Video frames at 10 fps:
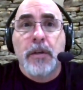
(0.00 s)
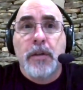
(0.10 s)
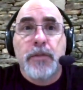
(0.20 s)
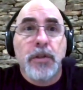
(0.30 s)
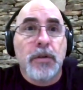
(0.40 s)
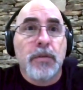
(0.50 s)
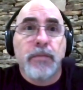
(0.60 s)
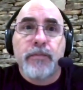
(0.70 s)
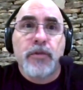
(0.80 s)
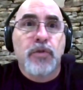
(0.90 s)

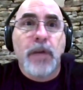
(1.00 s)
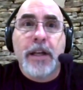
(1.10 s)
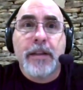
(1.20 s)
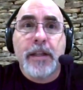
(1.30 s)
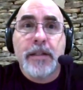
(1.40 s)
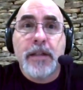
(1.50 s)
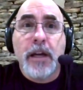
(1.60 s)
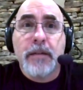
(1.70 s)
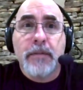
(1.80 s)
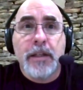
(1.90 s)
to try to get things
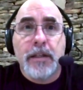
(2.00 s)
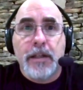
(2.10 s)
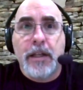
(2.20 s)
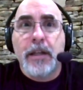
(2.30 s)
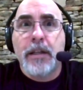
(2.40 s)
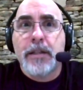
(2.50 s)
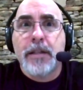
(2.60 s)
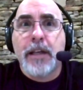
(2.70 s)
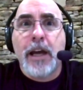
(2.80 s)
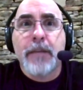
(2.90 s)
done in in this
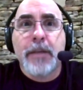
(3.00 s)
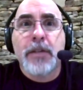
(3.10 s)
economy.